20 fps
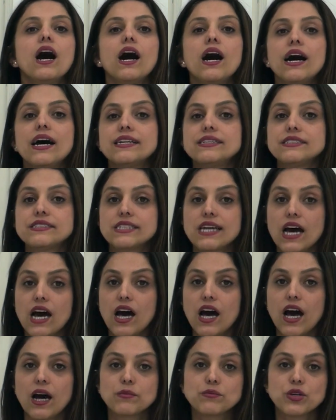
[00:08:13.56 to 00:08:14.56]
And
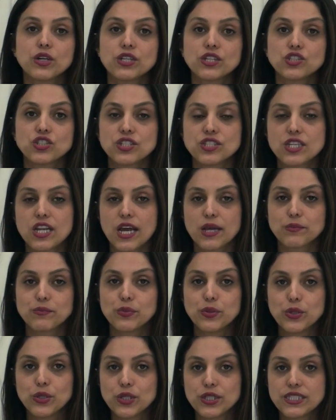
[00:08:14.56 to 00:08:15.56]
uh, I'm gonna just like
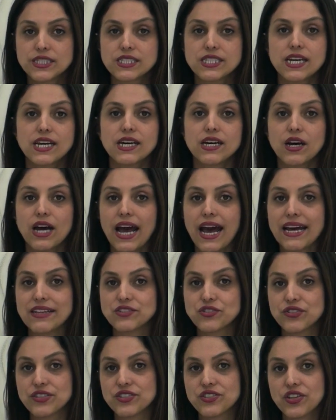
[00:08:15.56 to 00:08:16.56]
put the
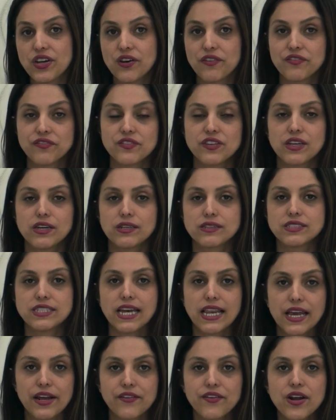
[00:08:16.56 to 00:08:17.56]
address of the
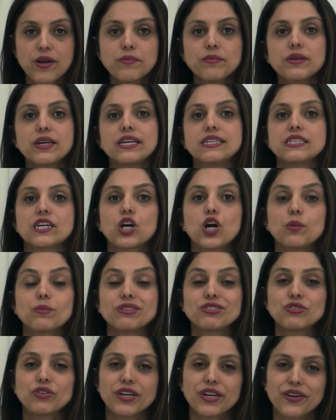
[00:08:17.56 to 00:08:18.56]
Telegram in the
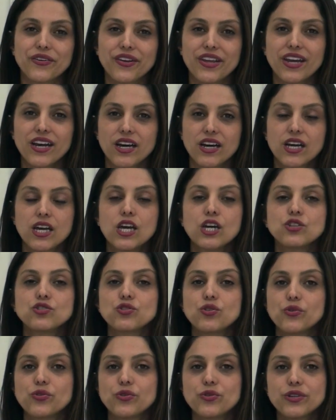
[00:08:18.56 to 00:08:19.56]
comment area.
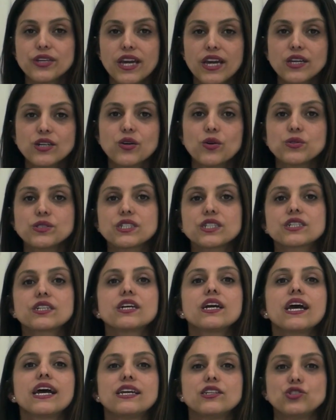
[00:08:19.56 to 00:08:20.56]
So you can go
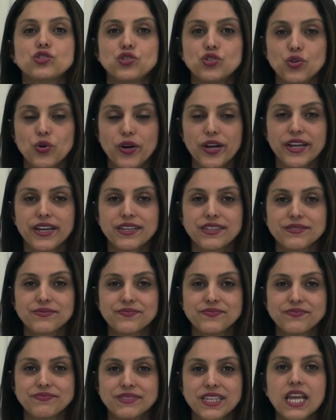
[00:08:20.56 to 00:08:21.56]
there and join.
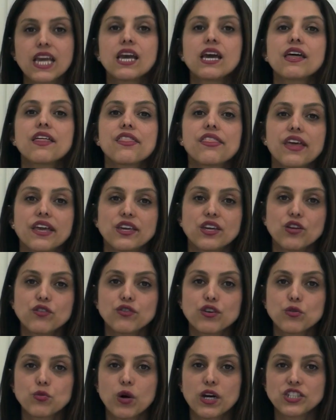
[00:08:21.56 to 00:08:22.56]
Thank you
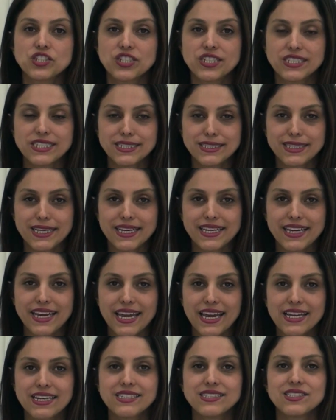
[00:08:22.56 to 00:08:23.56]
for watching this
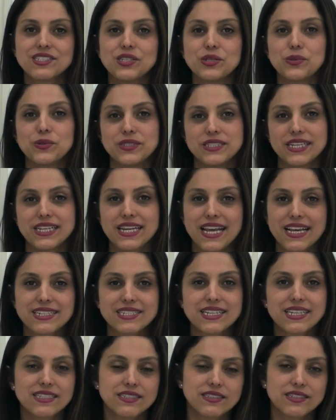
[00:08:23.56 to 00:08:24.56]
again. See you in the
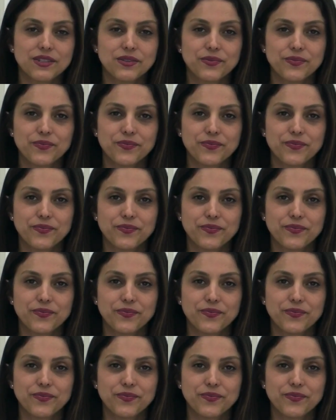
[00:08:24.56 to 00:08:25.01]
next lesson.